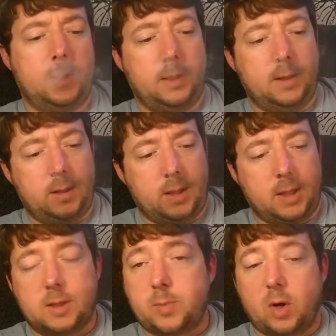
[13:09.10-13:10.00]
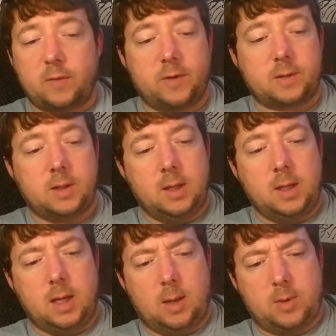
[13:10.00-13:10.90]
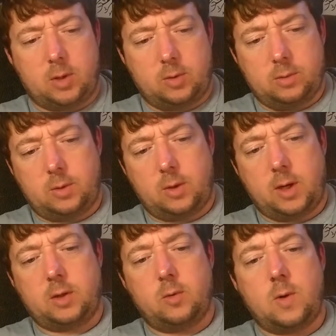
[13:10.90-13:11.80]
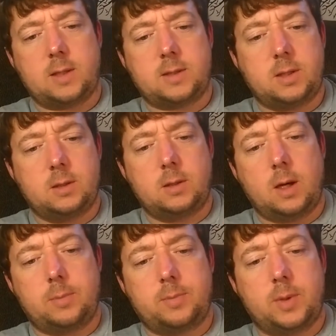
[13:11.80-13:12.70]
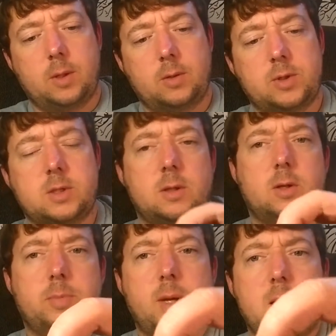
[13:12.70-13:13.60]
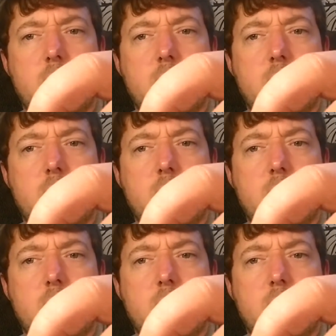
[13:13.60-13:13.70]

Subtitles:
And it's perfect. I'm going to crank the watts up here just a little bit.